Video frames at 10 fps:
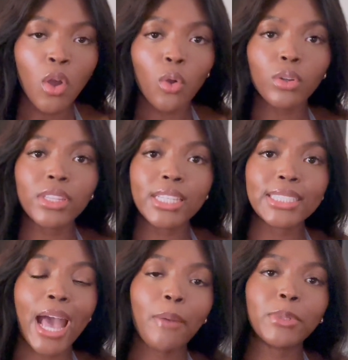or this
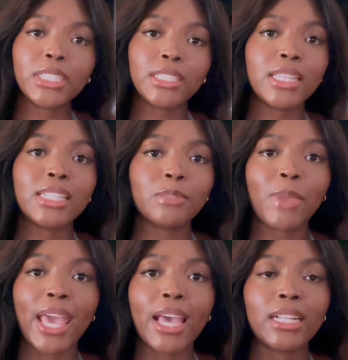happening to this
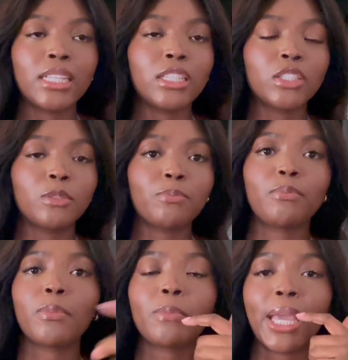man and
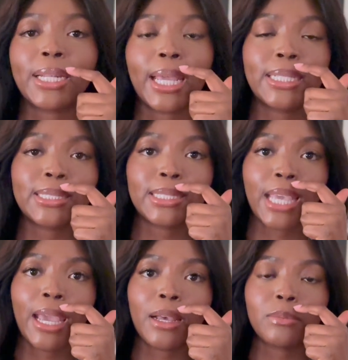this man getting
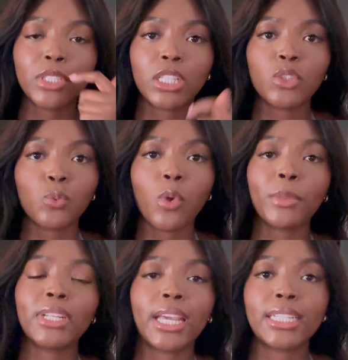scammed, this
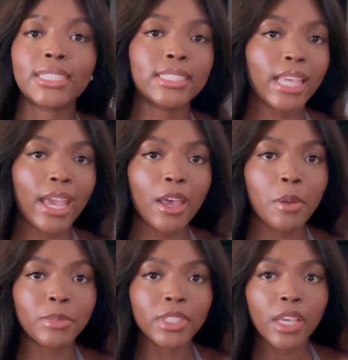woman getting
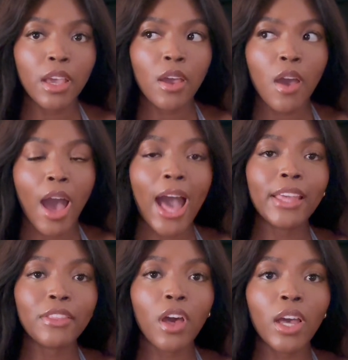scammed. I
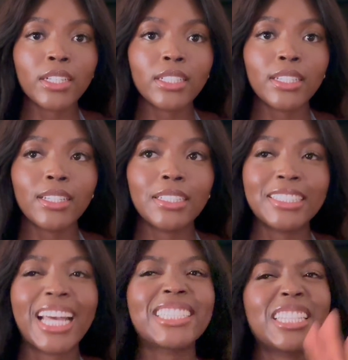thought,
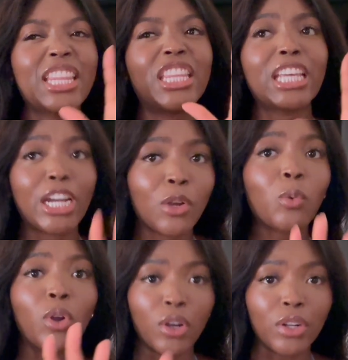that's their
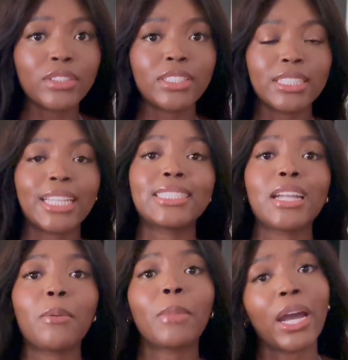world. That's
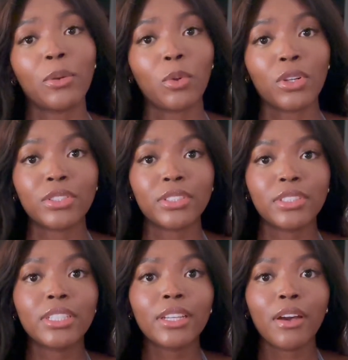not my world,
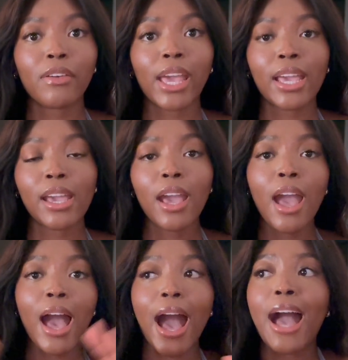okay?
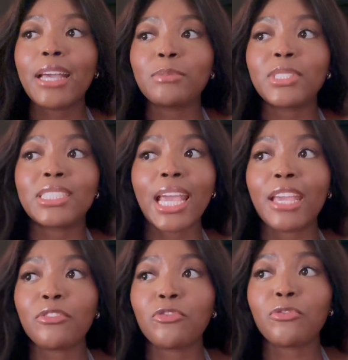I'm
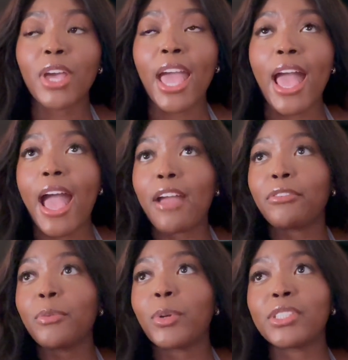safe.
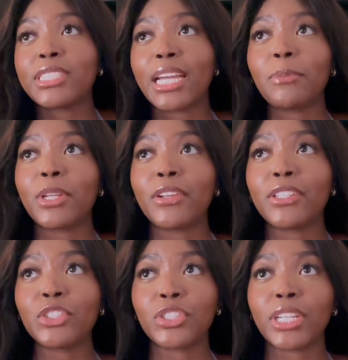Every person I meet on
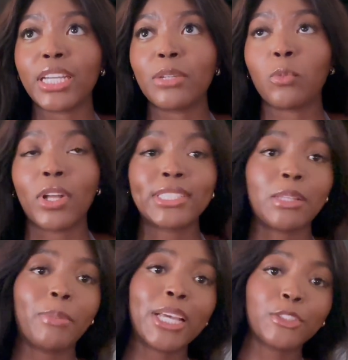the street wants
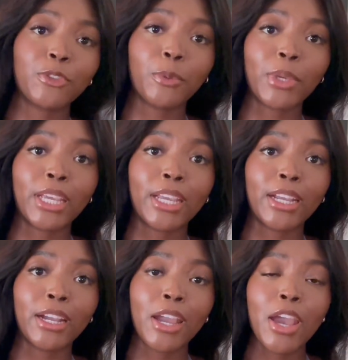the best for me.